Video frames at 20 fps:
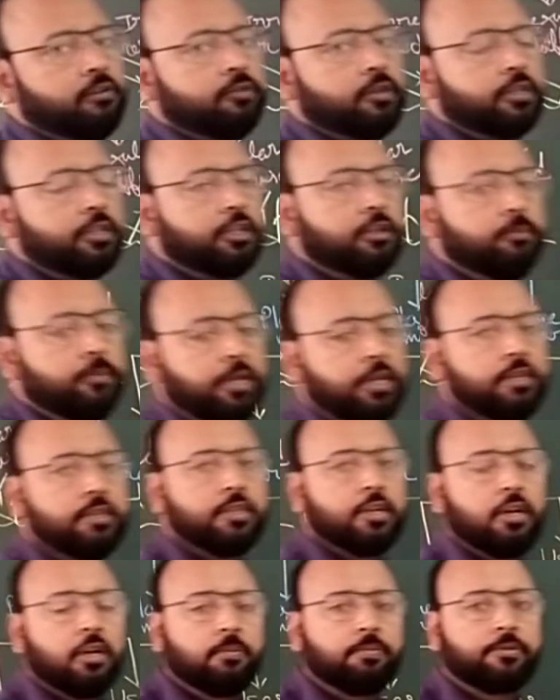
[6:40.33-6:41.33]
inverted,
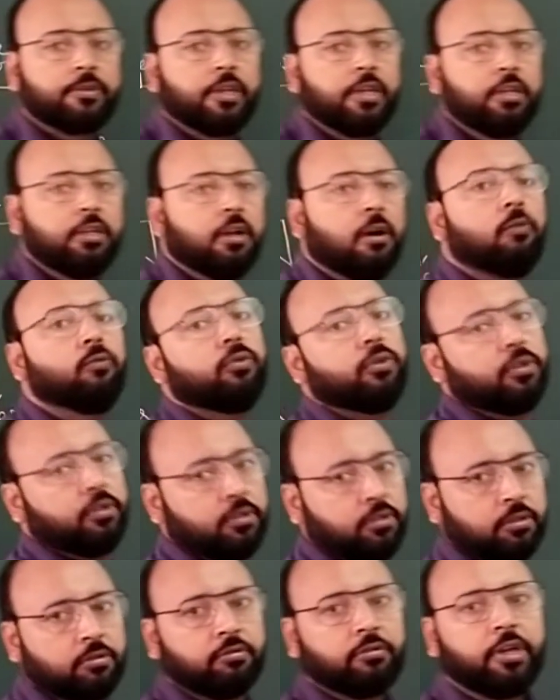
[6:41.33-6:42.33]
means the upside
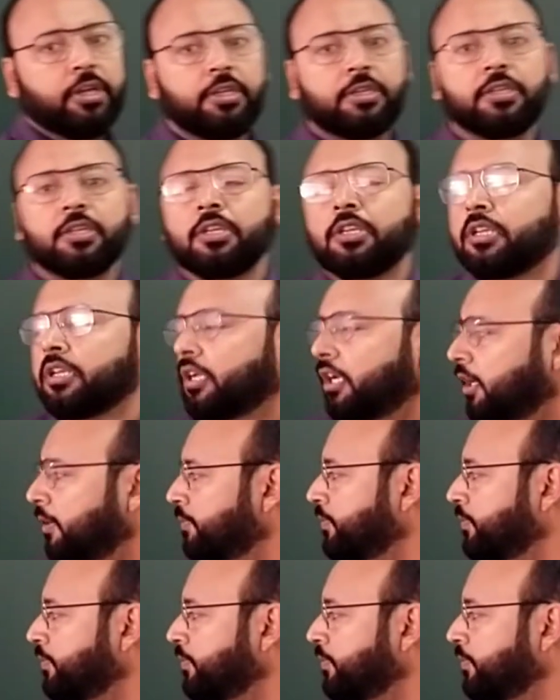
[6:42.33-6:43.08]
down, right?